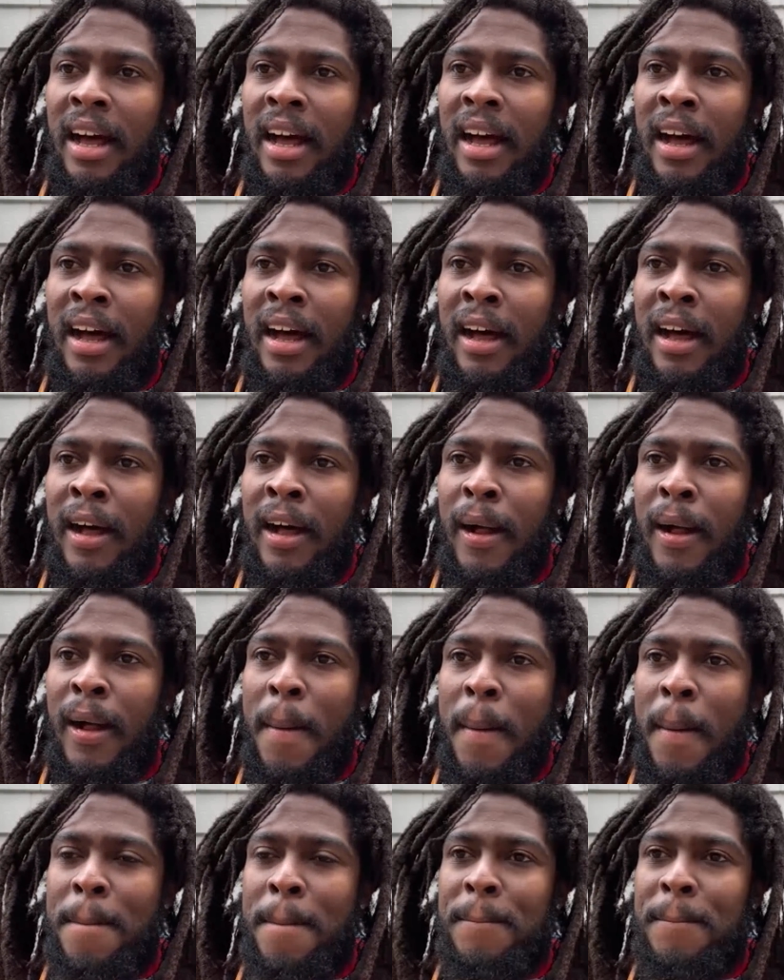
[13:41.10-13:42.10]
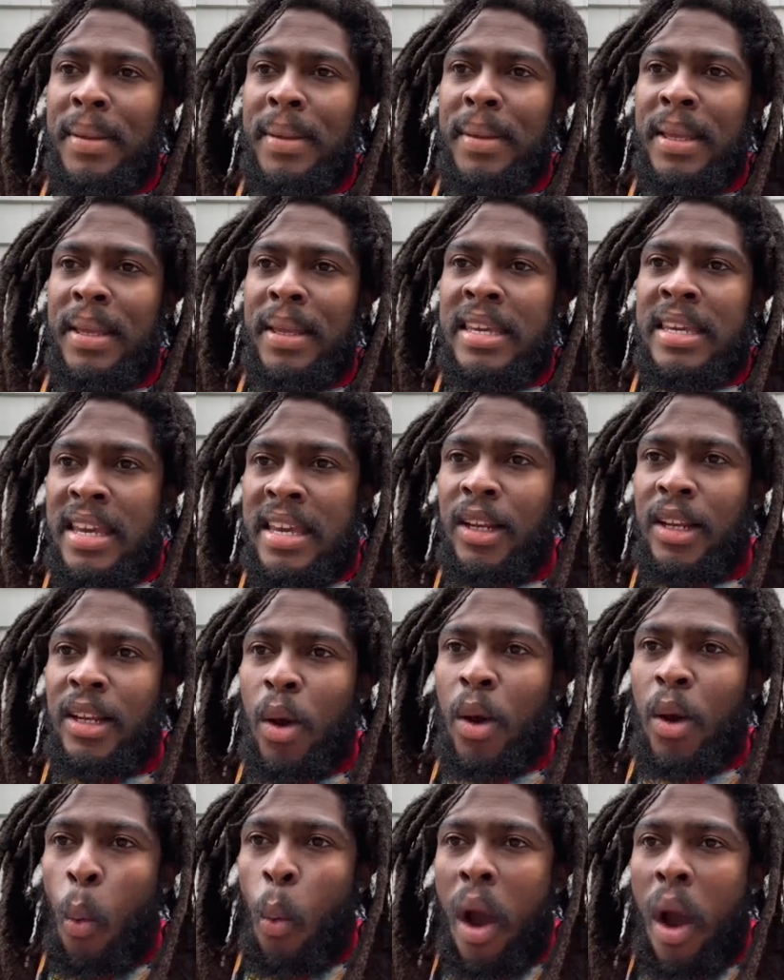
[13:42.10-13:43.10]
uh,
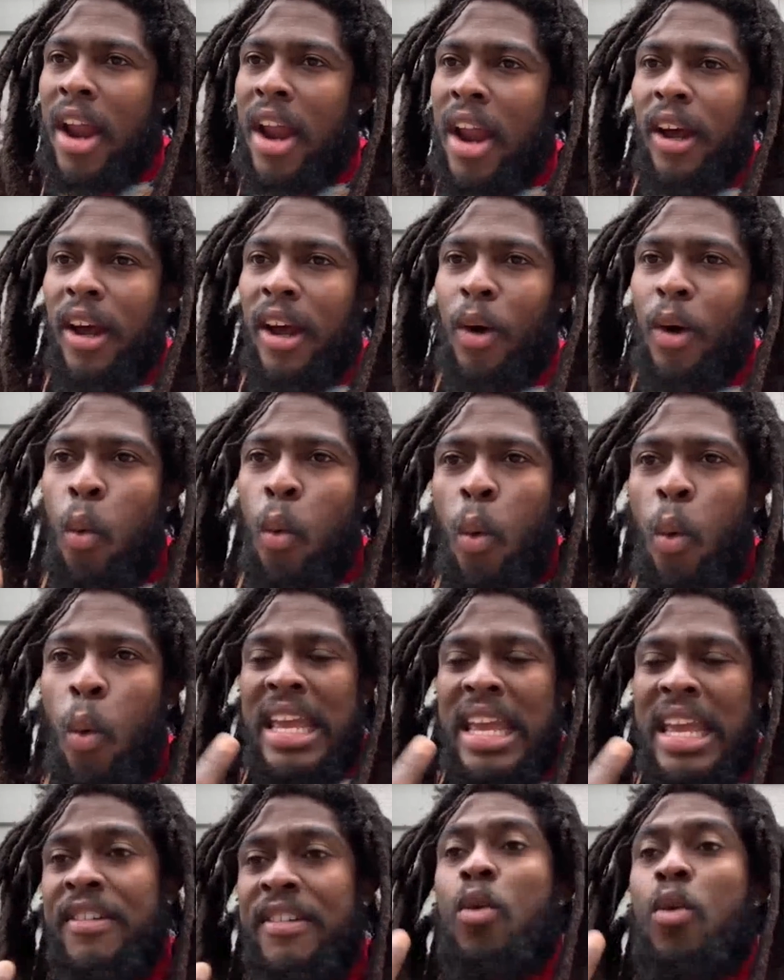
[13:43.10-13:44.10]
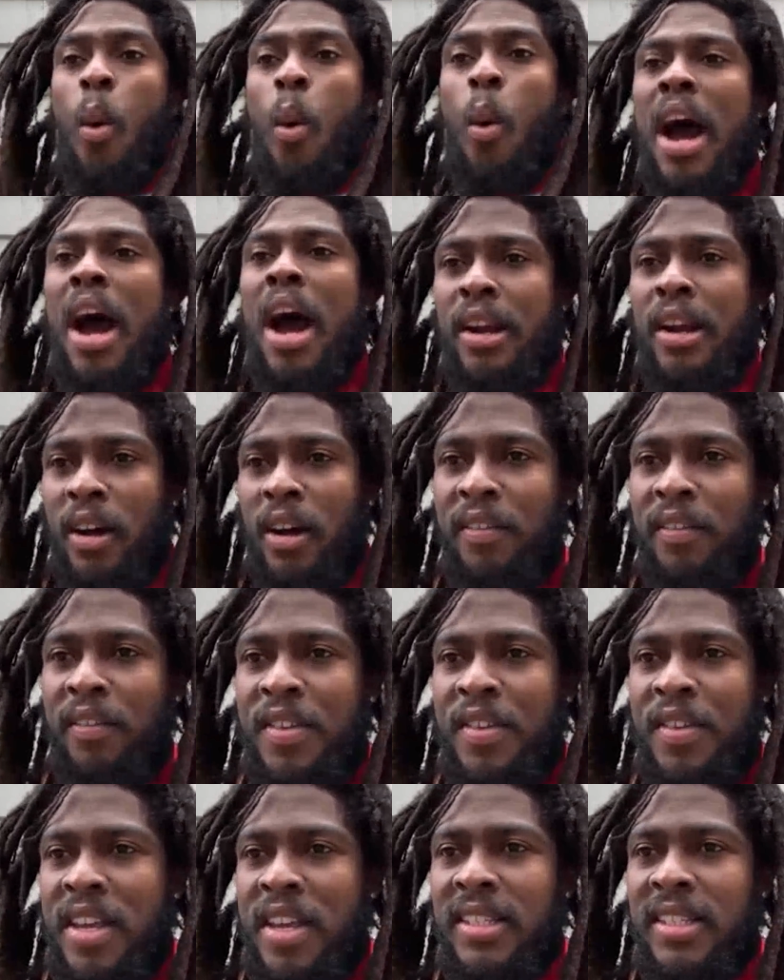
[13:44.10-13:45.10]
kill even one
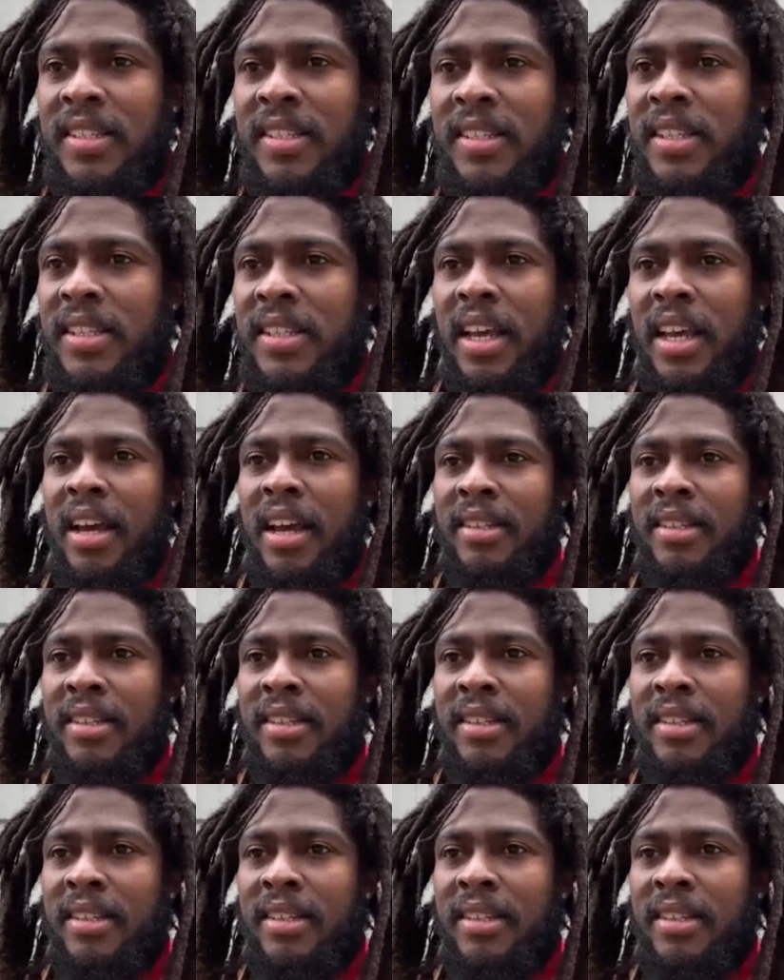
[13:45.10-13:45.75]
of his